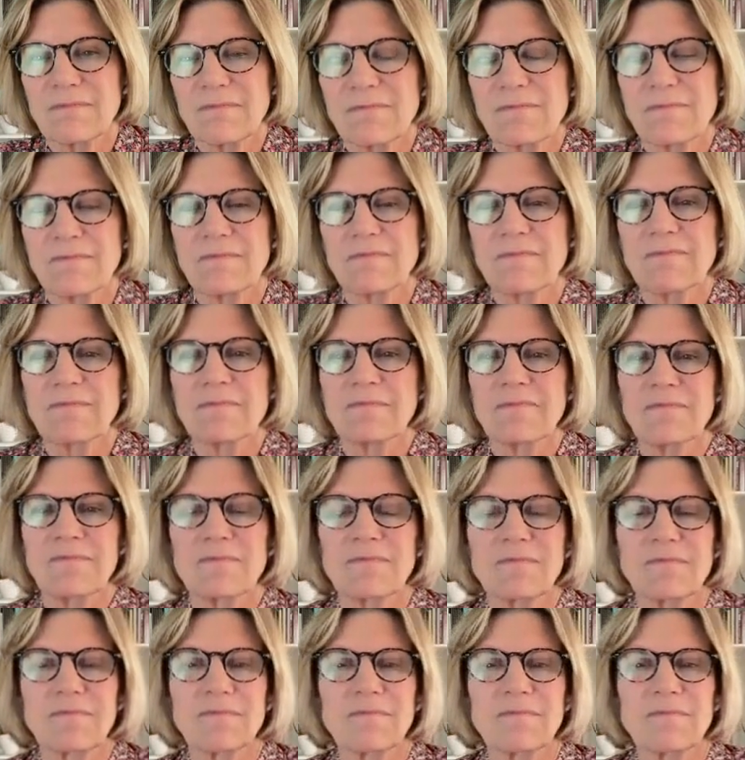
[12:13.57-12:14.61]

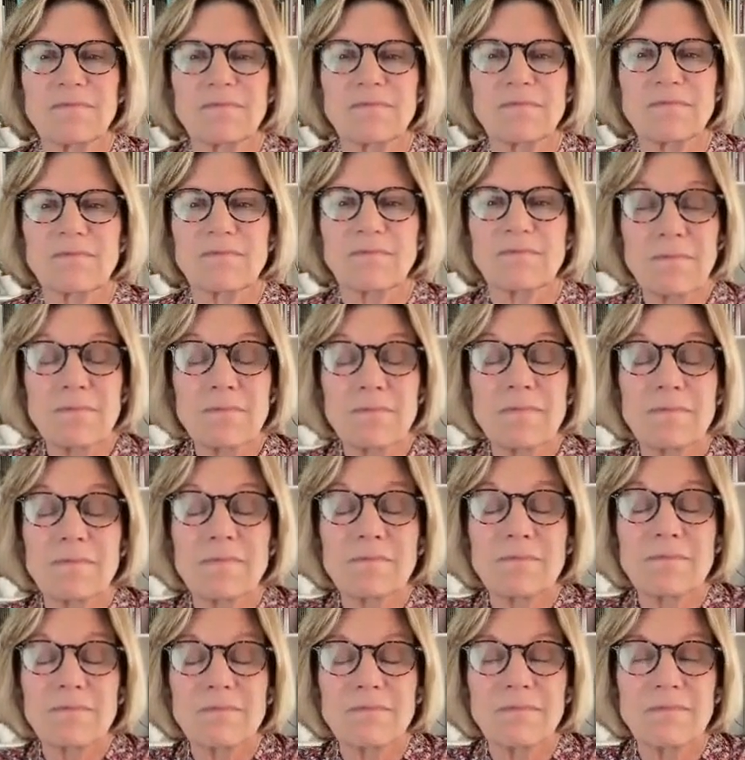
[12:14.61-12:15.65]

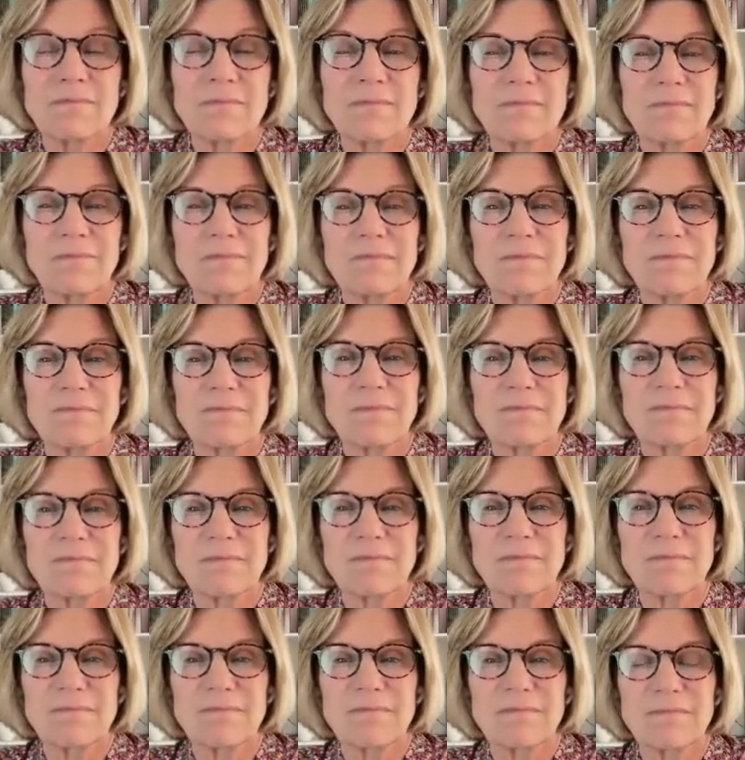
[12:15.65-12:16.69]

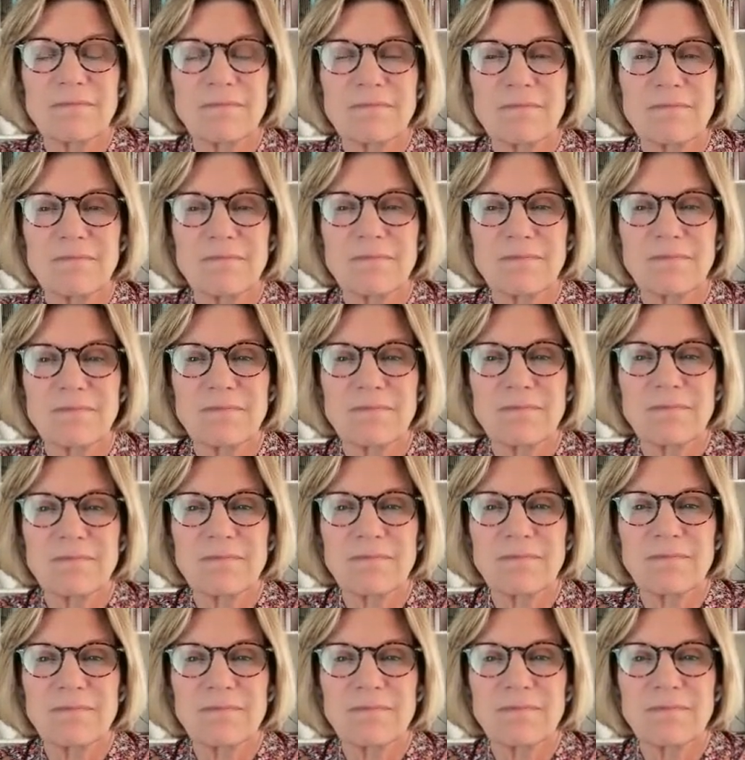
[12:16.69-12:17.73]

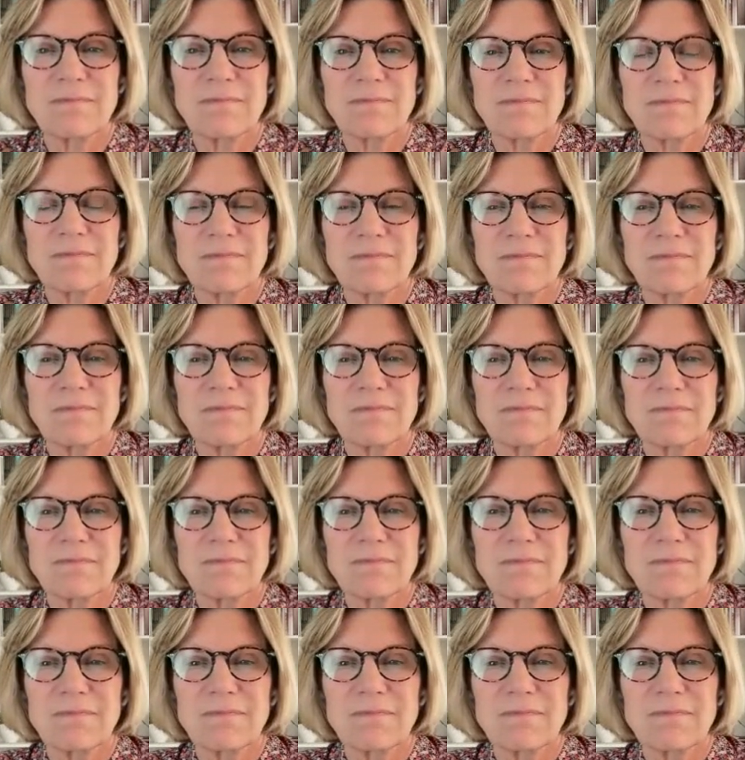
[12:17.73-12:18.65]
This person isn't speaking.